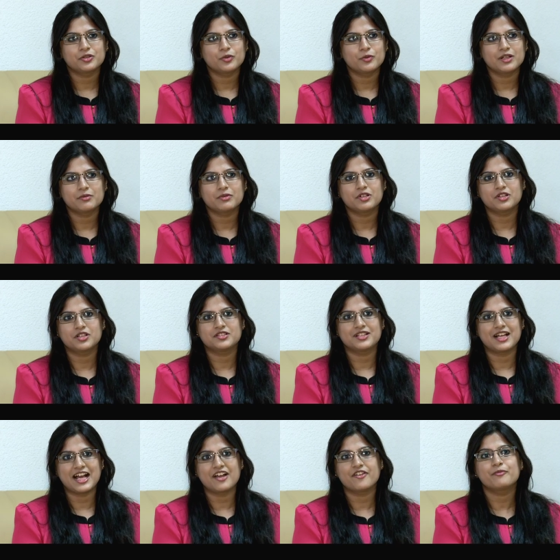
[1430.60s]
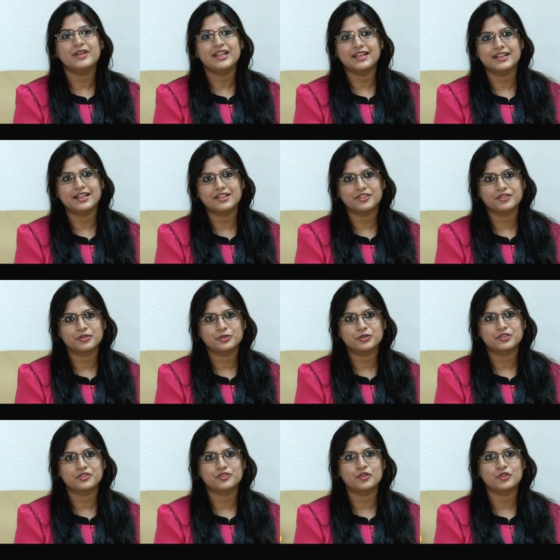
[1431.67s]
so well because I have been an ex-student.